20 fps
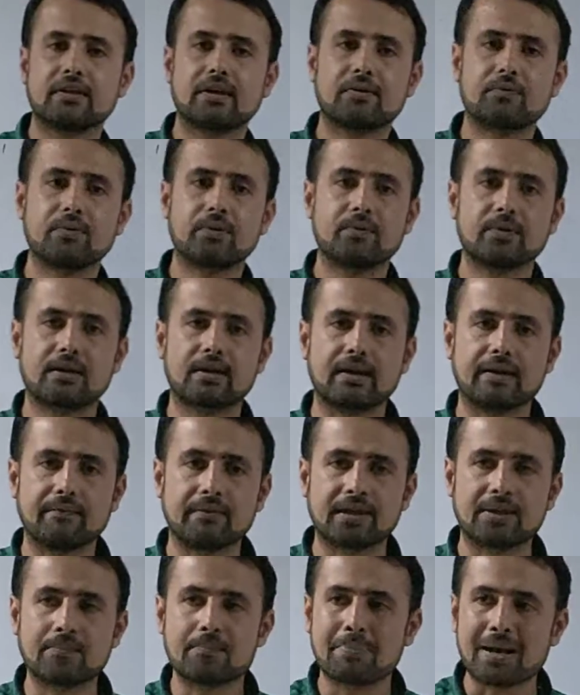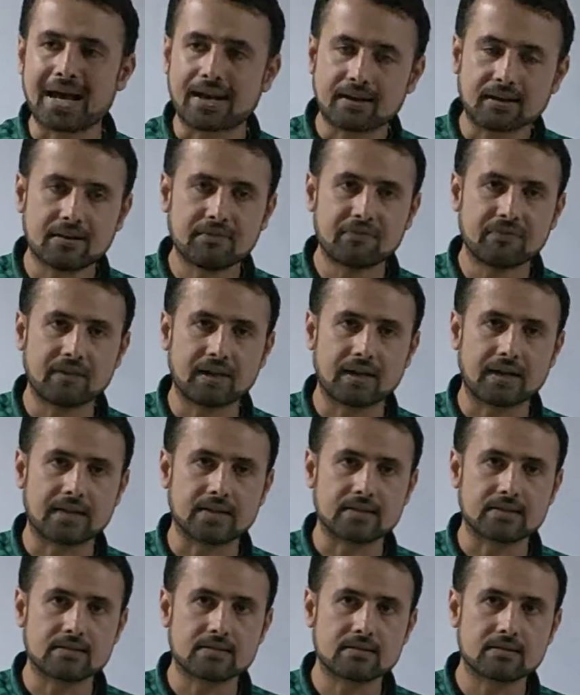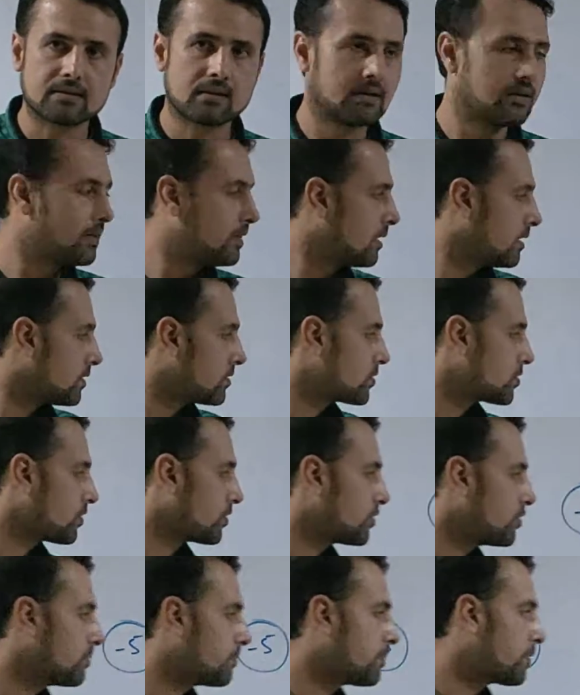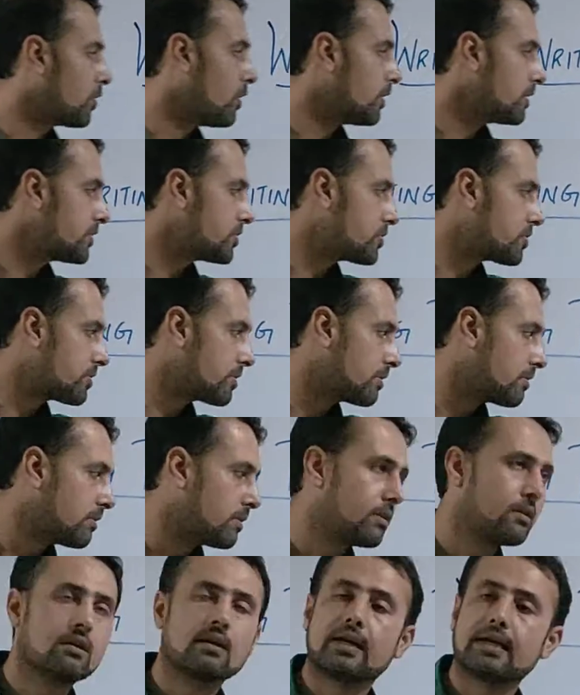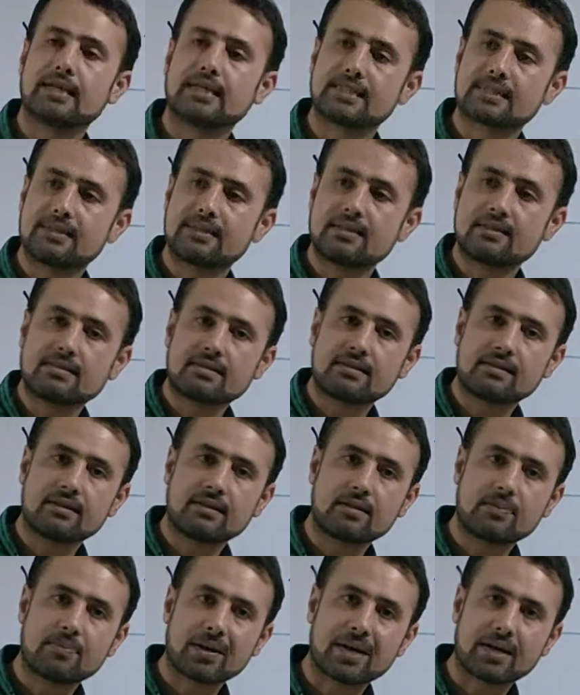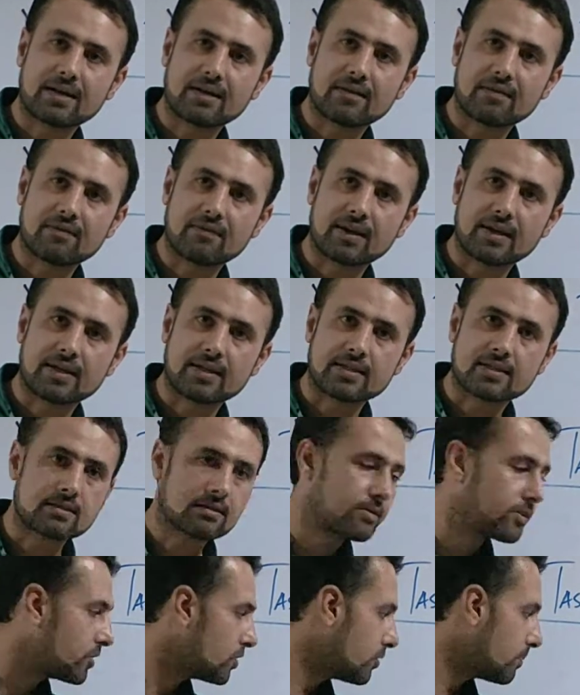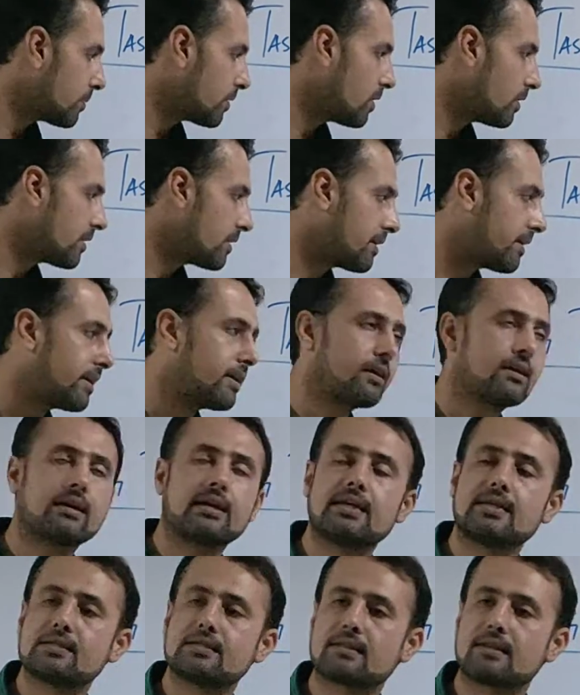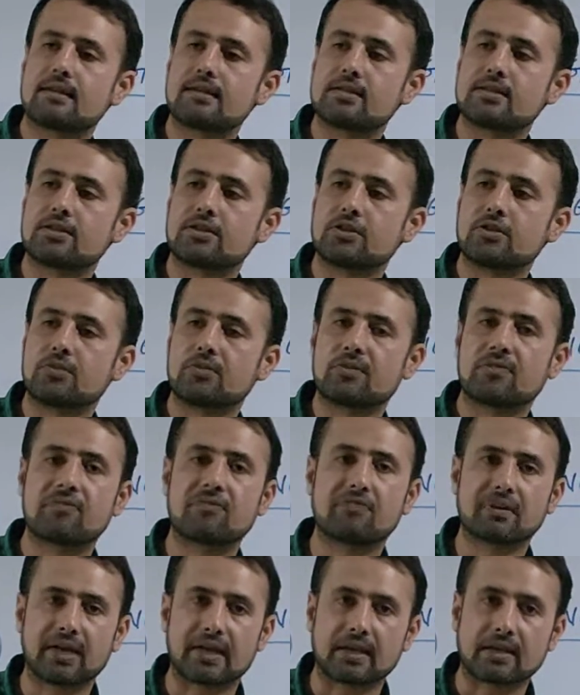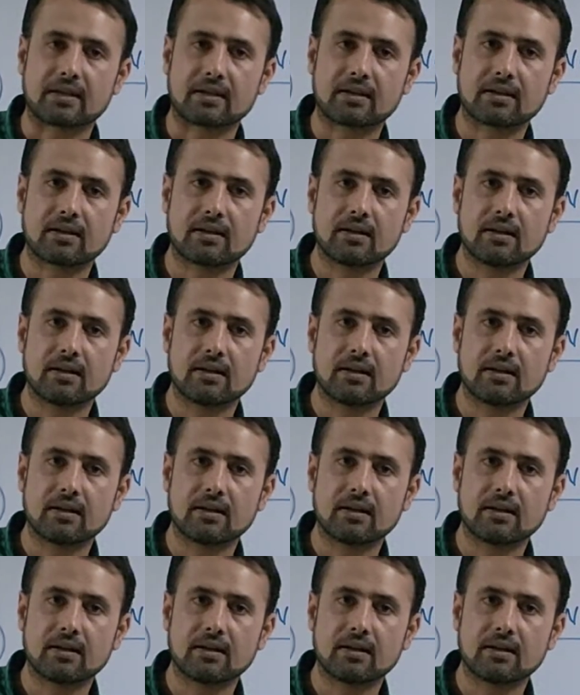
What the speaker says: there we were having pack of lies, so you brought is considered pack of lies, you brought here is assumed fake.